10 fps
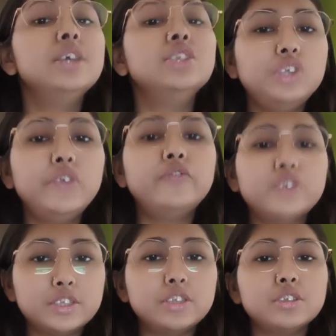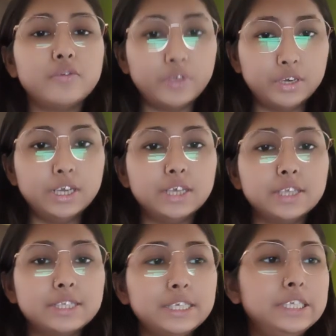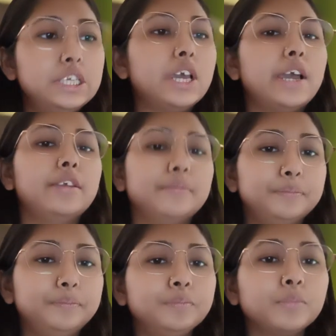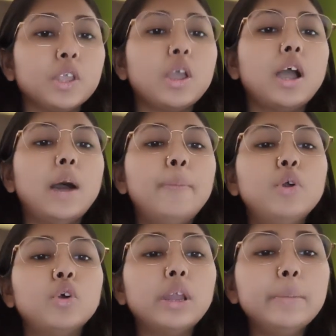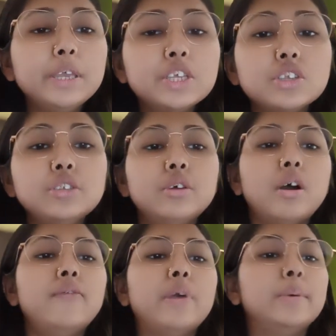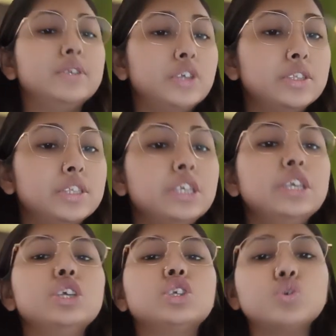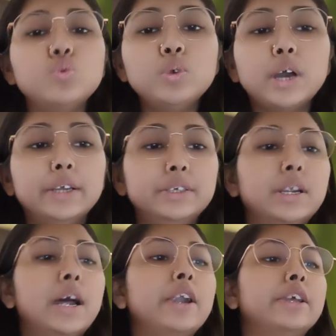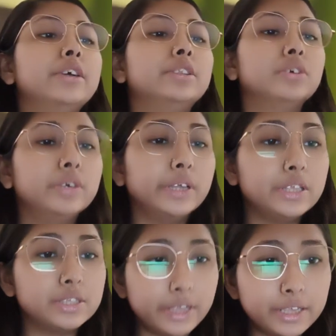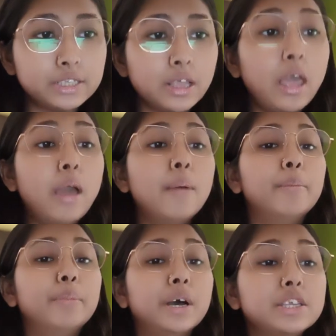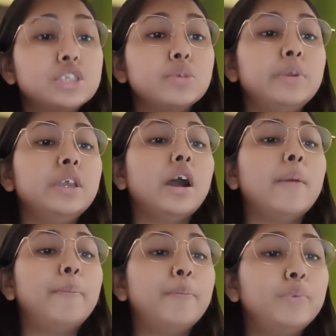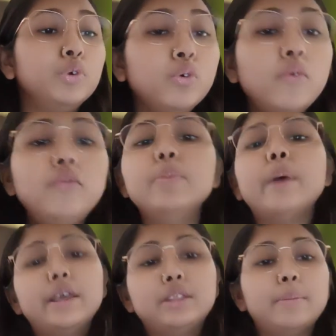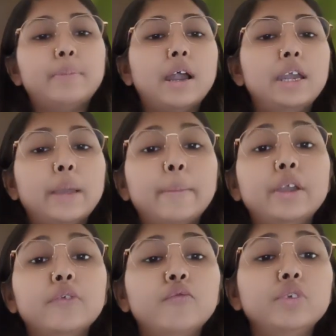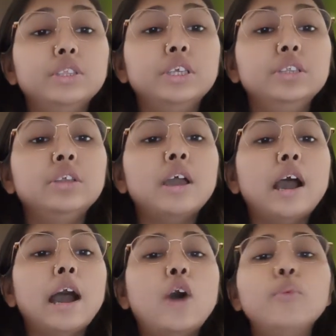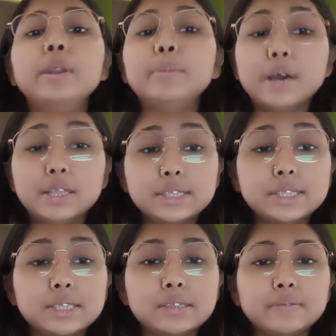Chief Justice of India, CJI. A proclamation of emergency issued under Article 36 must be approved by the Parliament within how many months?